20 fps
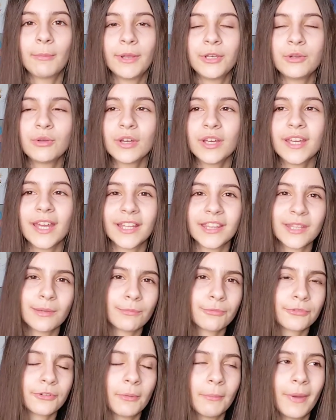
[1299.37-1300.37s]
and you can get
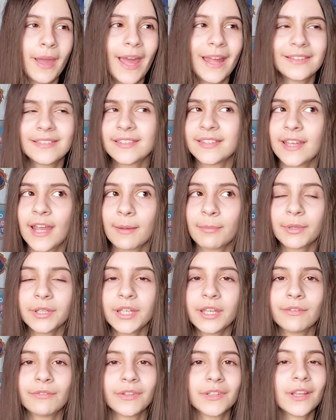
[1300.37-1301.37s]
them from Etsy, I believe,